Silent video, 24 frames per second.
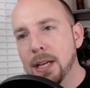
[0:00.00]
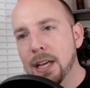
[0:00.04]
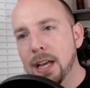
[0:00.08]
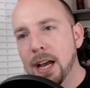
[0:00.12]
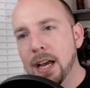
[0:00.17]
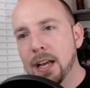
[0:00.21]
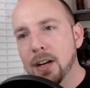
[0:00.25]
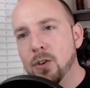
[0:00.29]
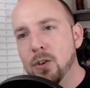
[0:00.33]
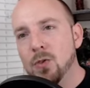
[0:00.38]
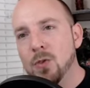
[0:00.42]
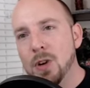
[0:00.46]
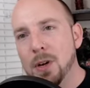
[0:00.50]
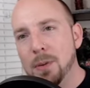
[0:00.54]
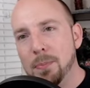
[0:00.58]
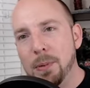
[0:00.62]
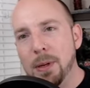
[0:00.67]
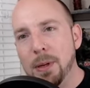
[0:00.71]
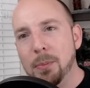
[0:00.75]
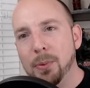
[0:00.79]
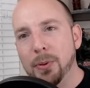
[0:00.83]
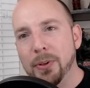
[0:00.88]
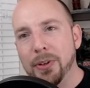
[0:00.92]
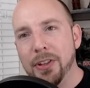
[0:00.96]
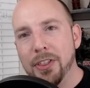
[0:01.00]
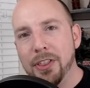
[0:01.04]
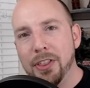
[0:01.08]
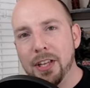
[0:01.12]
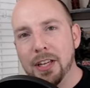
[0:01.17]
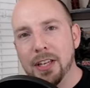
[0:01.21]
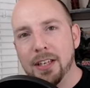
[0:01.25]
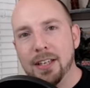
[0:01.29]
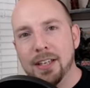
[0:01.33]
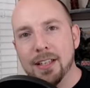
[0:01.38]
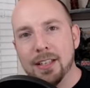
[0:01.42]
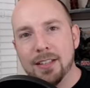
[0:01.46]
I don't want people to
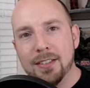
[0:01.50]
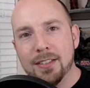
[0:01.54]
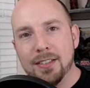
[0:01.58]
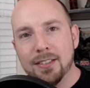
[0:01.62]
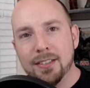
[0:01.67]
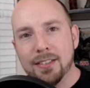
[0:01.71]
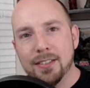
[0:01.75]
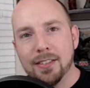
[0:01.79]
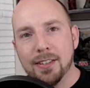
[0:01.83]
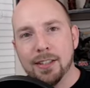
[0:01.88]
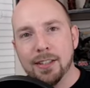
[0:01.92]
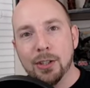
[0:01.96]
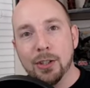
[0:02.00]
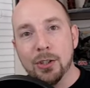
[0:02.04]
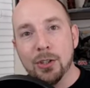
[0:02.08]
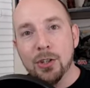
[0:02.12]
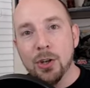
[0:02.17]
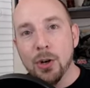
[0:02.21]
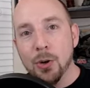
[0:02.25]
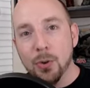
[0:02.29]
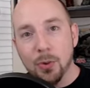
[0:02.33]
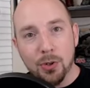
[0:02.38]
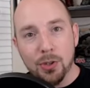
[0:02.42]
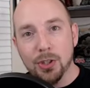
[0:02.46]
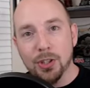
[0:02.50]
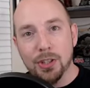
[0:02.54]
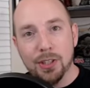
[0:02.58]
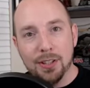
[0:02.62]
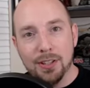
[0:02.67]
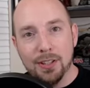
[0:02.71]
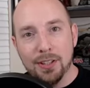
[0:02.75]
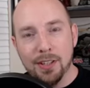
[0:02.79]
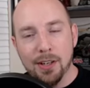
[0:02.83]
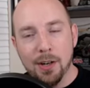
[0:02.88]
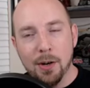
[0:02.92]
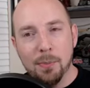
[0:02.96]
think it's like no
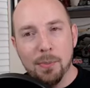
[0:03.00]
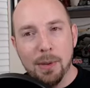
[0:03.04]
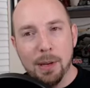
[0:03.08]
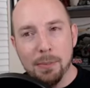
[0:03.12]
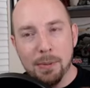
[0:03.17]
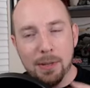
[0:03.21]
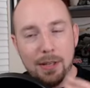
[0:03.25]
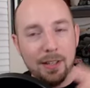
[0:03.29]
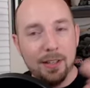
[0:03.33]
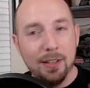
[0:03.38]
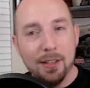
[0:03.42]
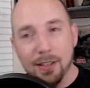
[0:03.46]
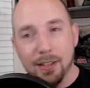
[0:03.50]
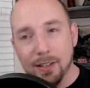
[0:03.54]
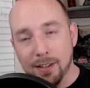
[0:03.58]
good. You know, maybe uh,